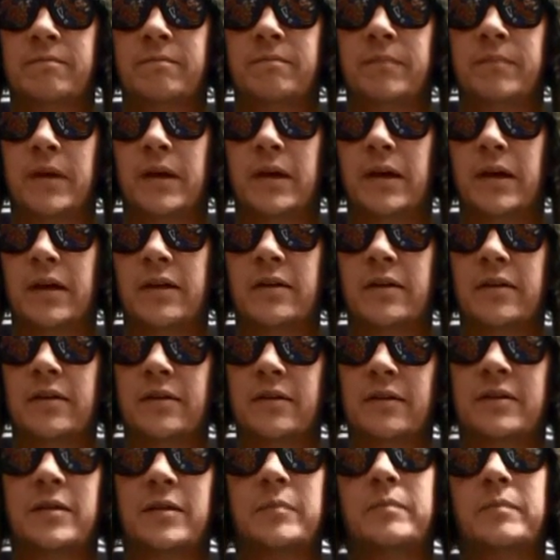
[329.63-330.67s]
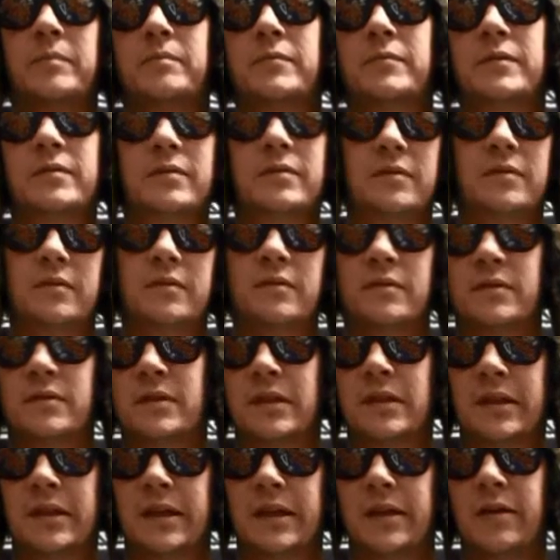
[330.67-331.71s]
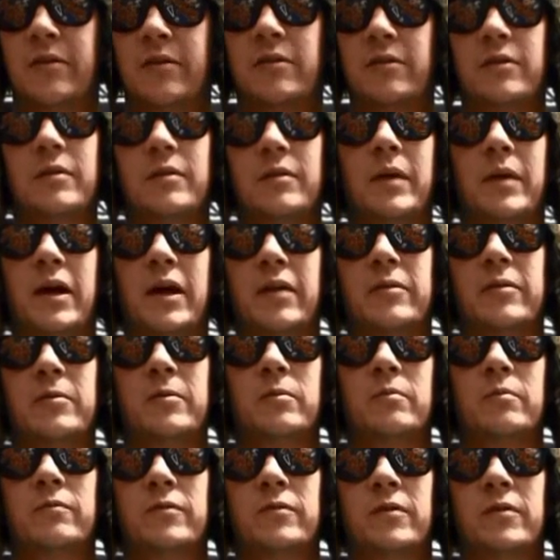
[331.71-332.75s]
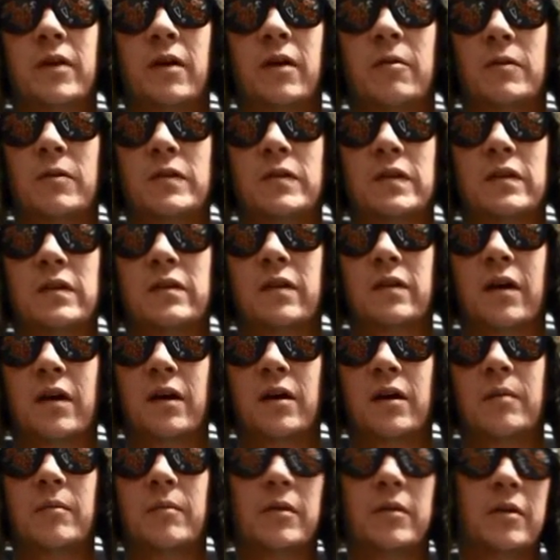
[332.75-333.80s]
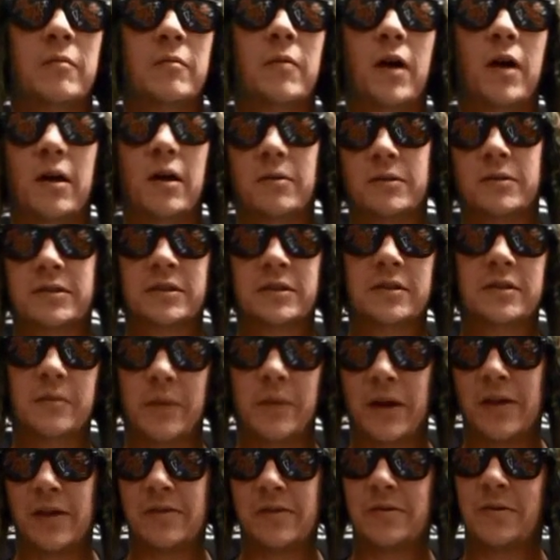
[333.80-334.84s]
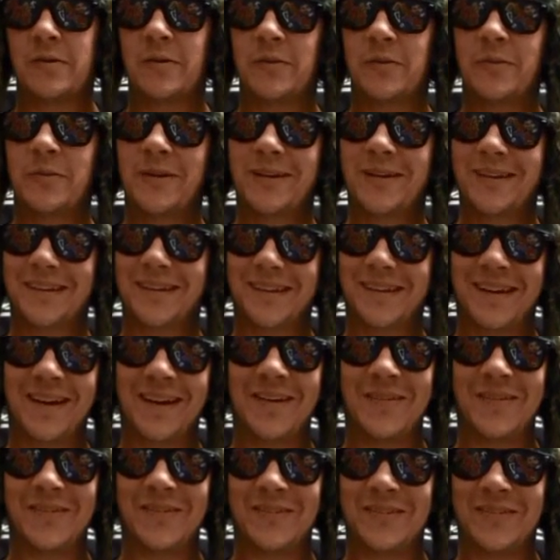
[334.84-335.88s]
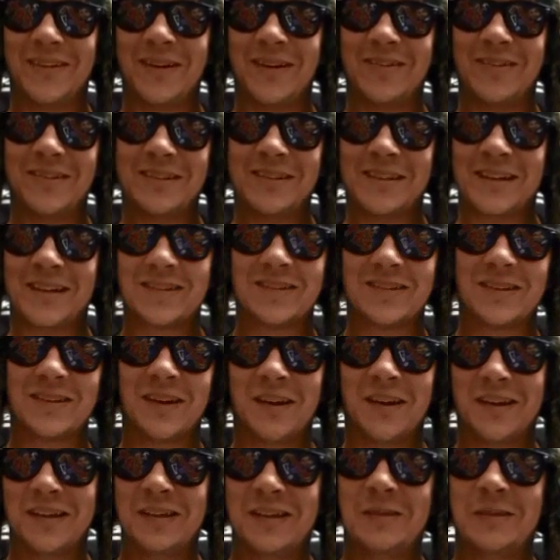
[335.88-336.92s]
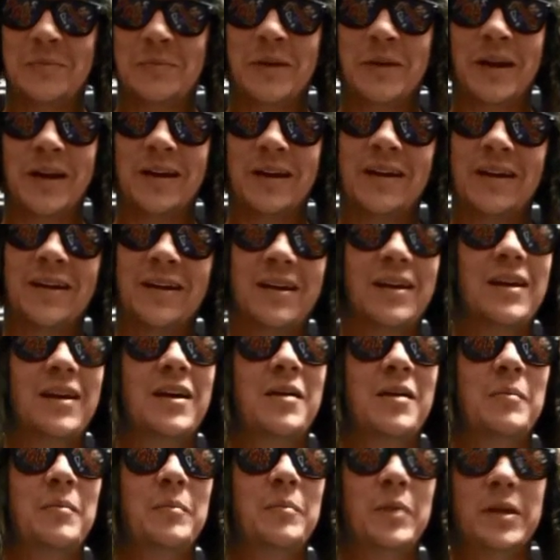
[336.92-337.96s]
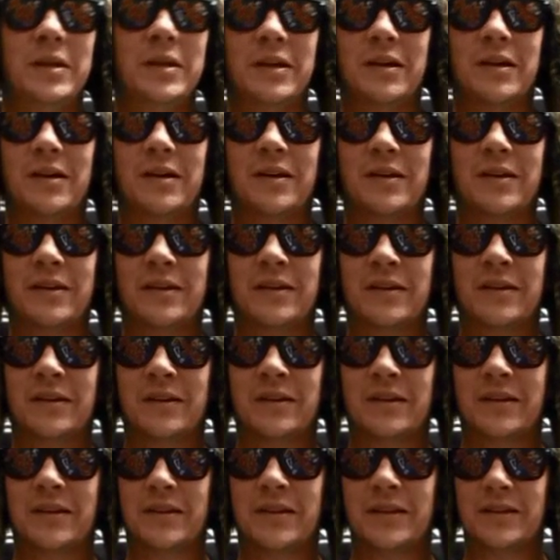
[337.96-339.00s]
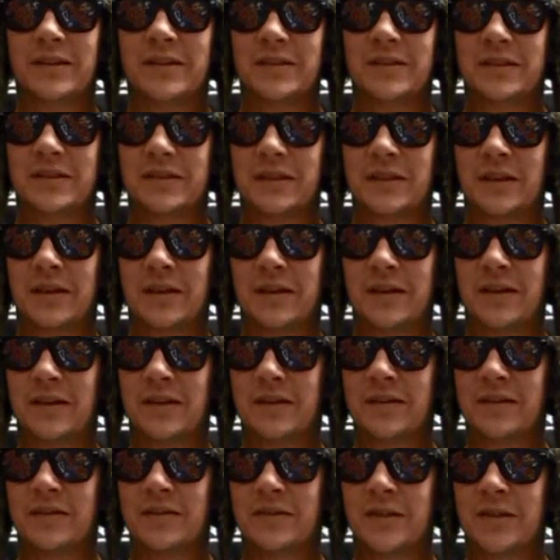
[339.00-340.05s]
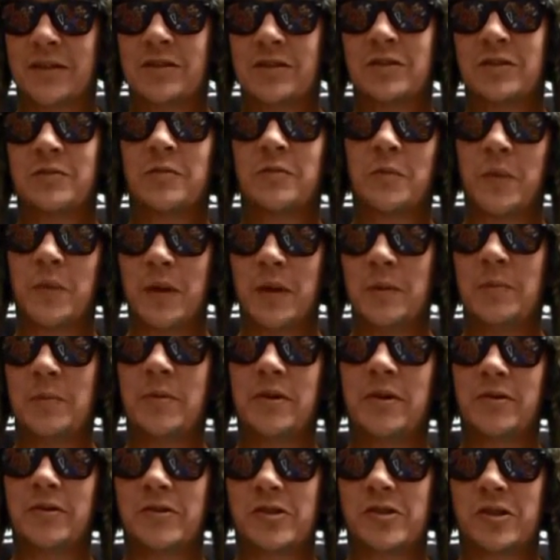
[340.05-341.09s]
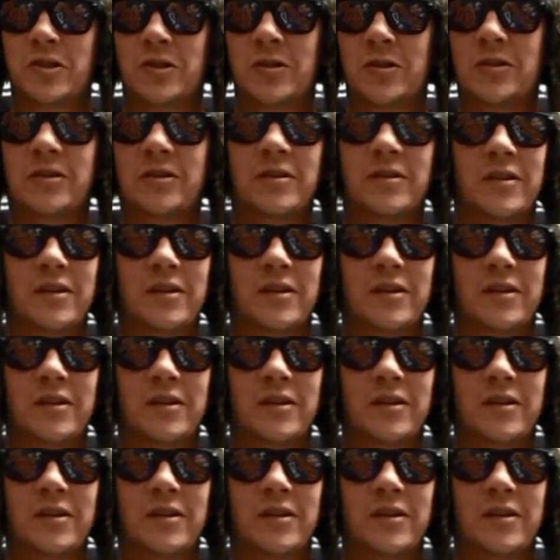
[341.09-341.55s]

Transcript: bed except to lay down in the bathroom for hours at a time. And while I was in the bathroom, I was actually on eBay bidding on this Justice for Baby Metal shirt